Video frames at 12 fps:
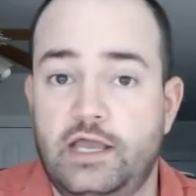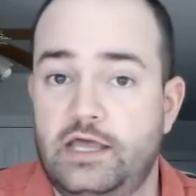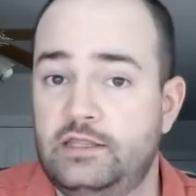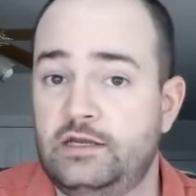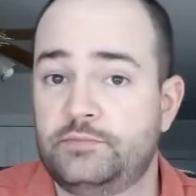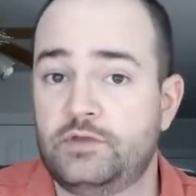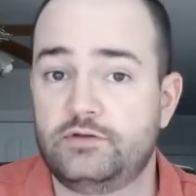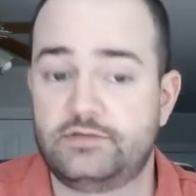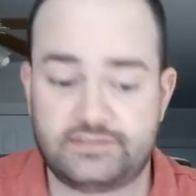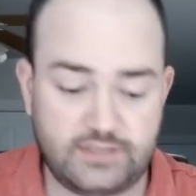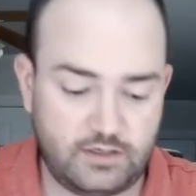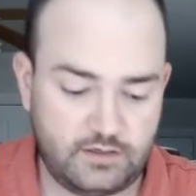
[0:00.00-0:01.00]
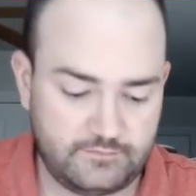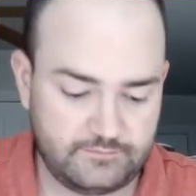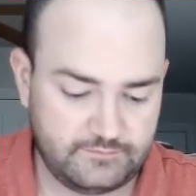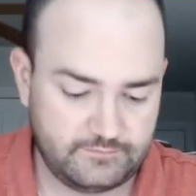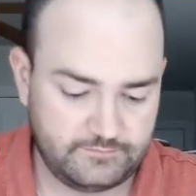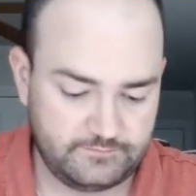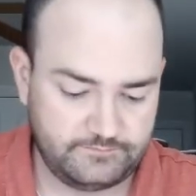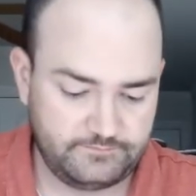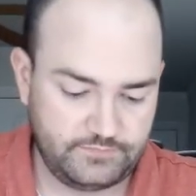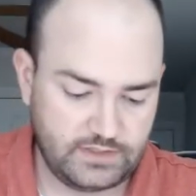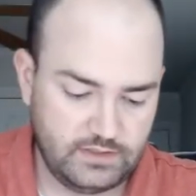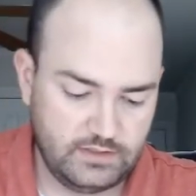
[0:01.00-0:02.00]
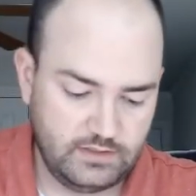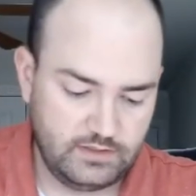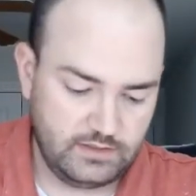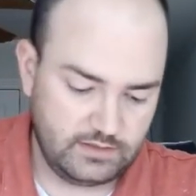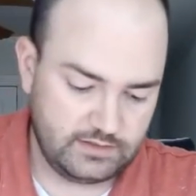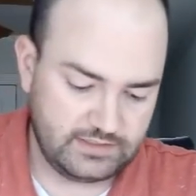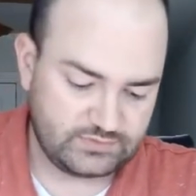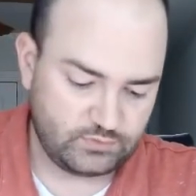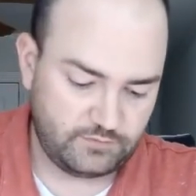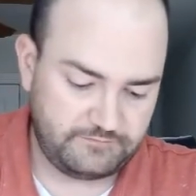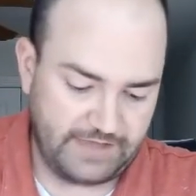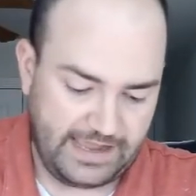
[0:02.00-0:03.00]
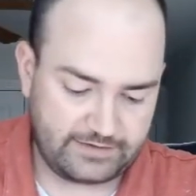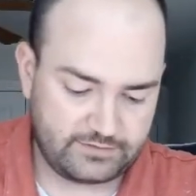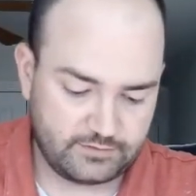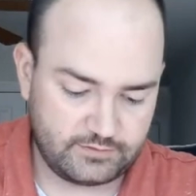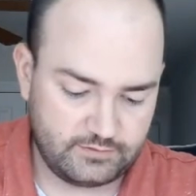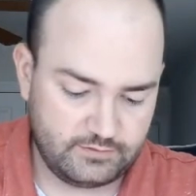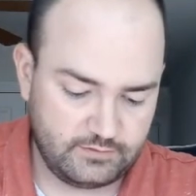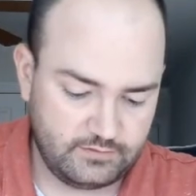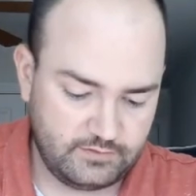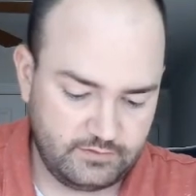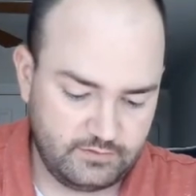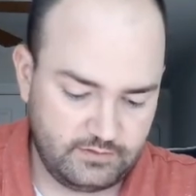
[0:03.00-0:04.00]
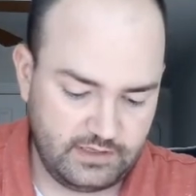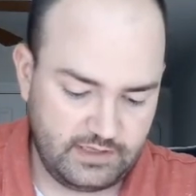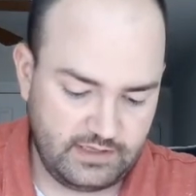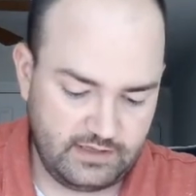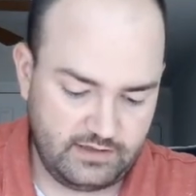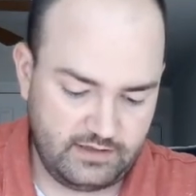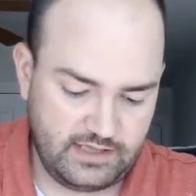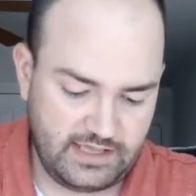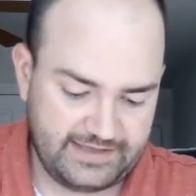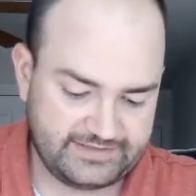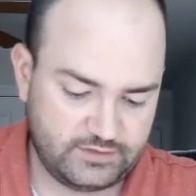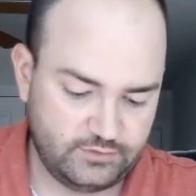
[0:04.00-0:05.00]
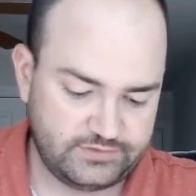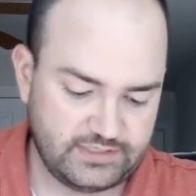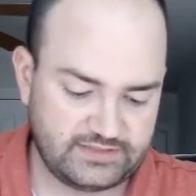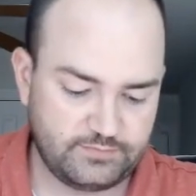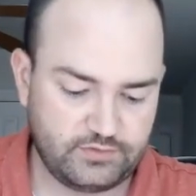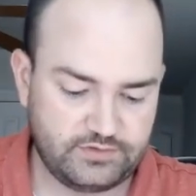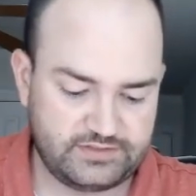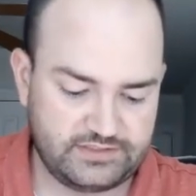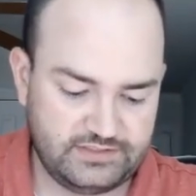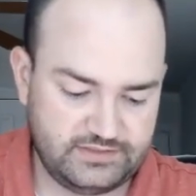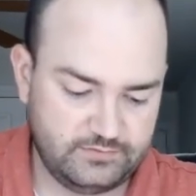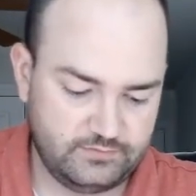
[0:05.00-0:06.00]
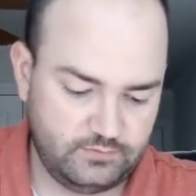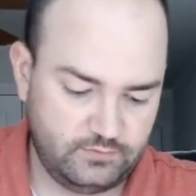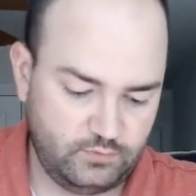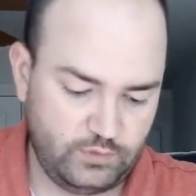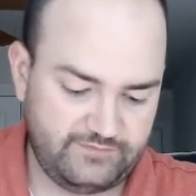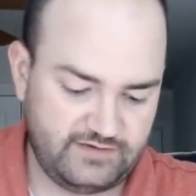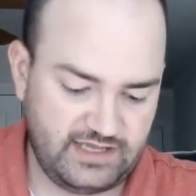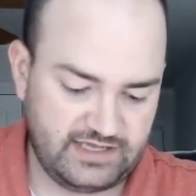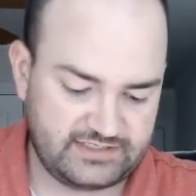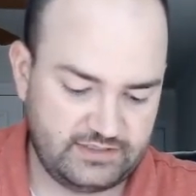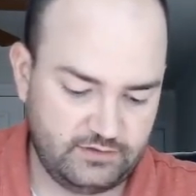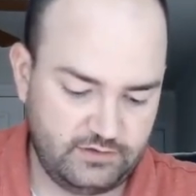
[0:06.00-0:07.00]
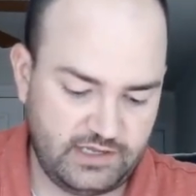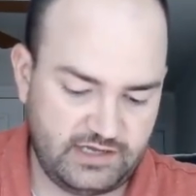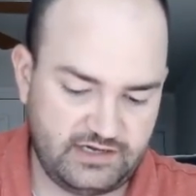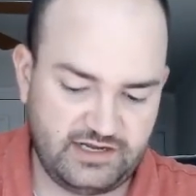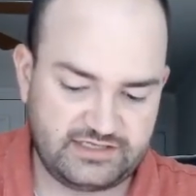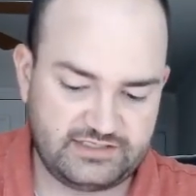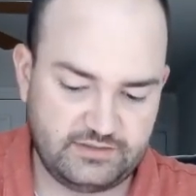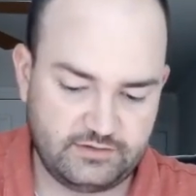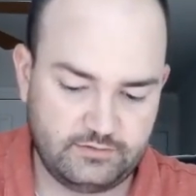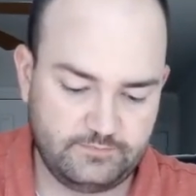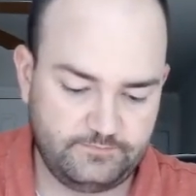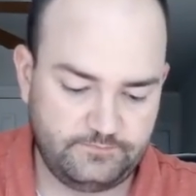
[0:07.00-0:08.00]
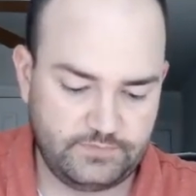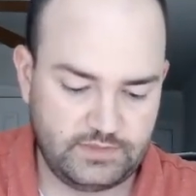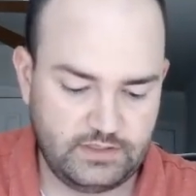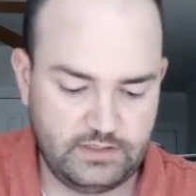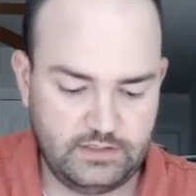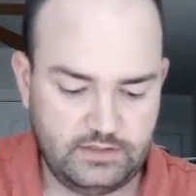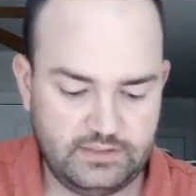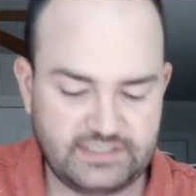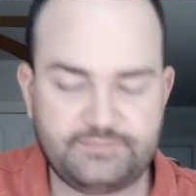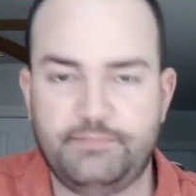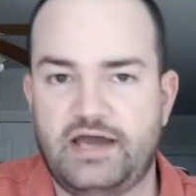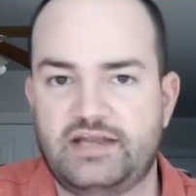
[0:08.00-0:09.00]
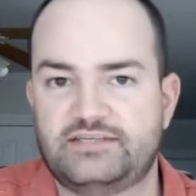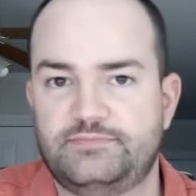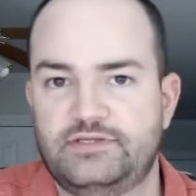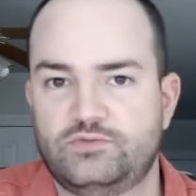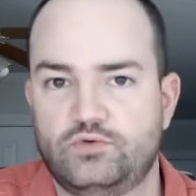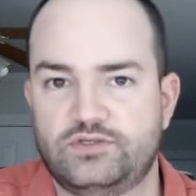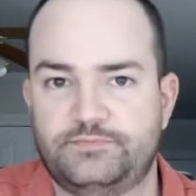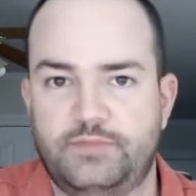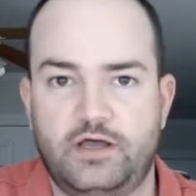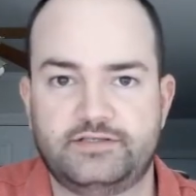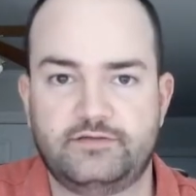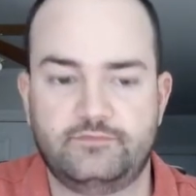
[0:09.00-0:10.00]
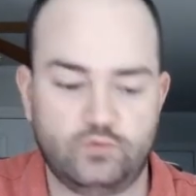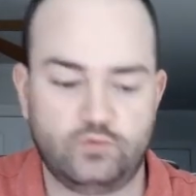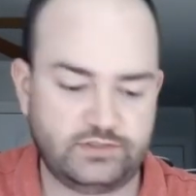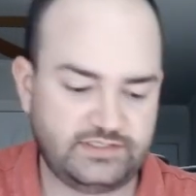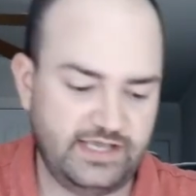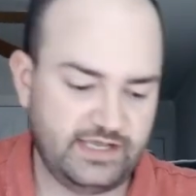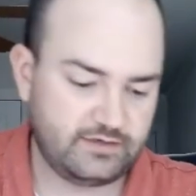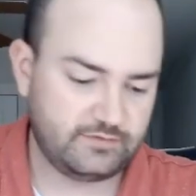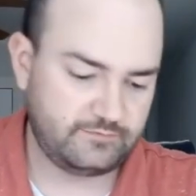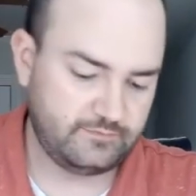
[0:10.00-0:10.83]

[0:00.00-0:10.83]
And then I'm going to solve. This will factor as two sets of parentheses. We have an x here and an x here. This minus means one's positive, one's negative.